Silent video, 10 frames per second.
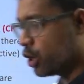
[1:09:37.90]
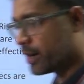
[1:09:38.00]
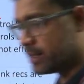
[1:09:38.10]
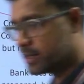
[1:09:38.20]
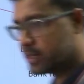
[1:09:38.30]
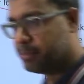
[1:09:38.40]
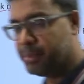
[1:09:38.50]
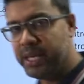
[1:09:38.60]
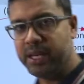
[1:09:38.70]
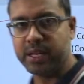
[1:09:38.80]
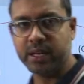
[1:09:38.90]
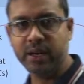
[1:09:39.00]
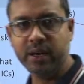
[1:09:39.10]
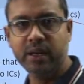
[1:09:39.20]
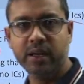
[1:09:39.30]
risk, meaning
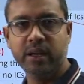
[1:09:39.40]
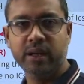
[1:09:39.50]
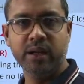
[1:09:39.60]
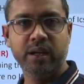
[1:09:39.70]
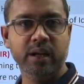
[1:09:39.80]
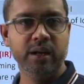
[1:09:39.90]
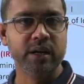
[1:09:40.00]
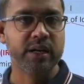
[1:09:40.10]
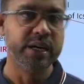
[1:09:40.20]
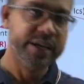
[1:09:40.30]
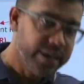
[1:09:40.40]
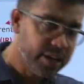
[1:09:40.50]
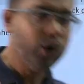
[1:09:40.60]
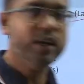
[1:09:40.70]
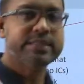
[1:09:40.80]

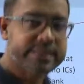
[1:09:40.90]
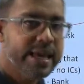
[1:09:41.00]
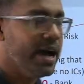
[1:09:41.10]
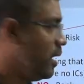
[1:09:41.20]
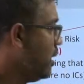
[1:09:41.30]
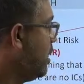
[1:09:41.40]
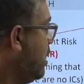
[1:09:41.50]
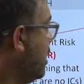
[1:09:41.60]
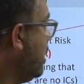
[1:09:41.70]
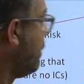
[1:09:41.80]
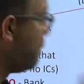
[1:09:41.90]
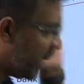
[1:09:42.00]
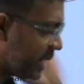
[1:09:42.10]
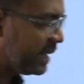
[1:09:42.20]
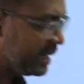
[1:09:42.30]
control is there, but